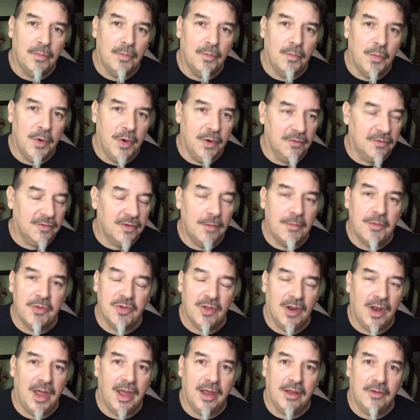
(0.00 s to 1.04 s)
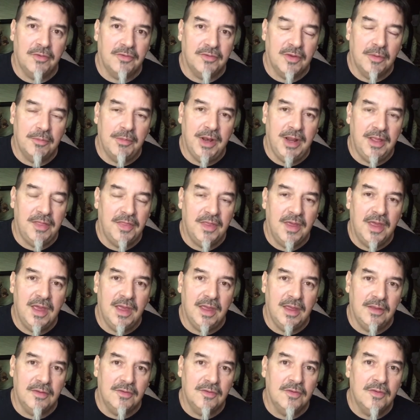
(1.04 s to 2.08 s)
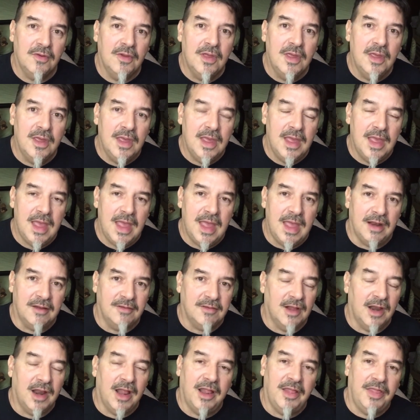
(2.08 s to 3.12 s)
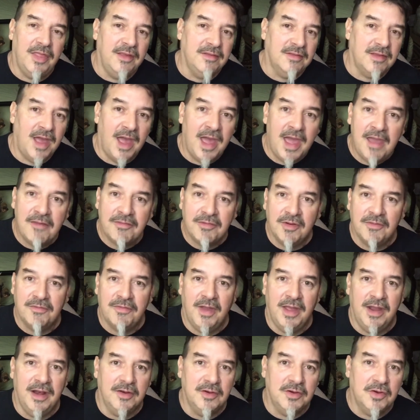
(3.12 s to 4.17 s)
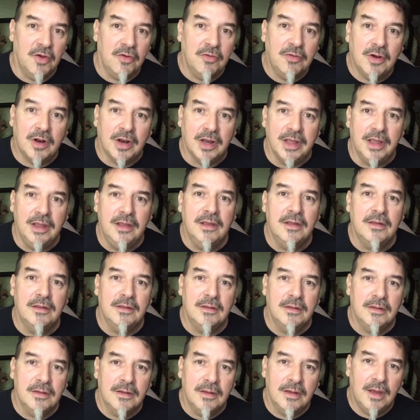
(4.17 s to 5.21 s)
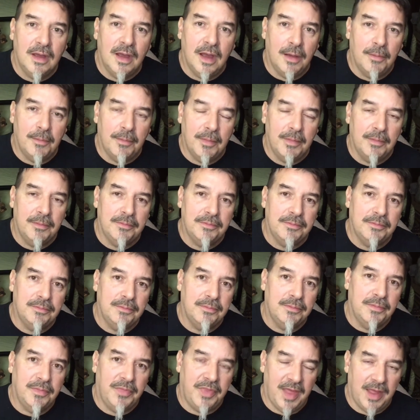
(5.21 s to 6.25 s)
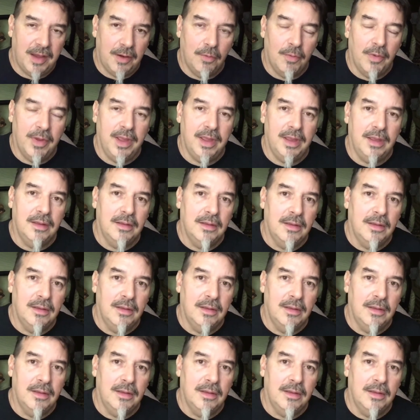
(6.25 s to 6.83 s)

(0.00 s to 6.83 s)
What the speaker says: We are so much alike on so many things, and it's a lot of things I have to fight internally, that way.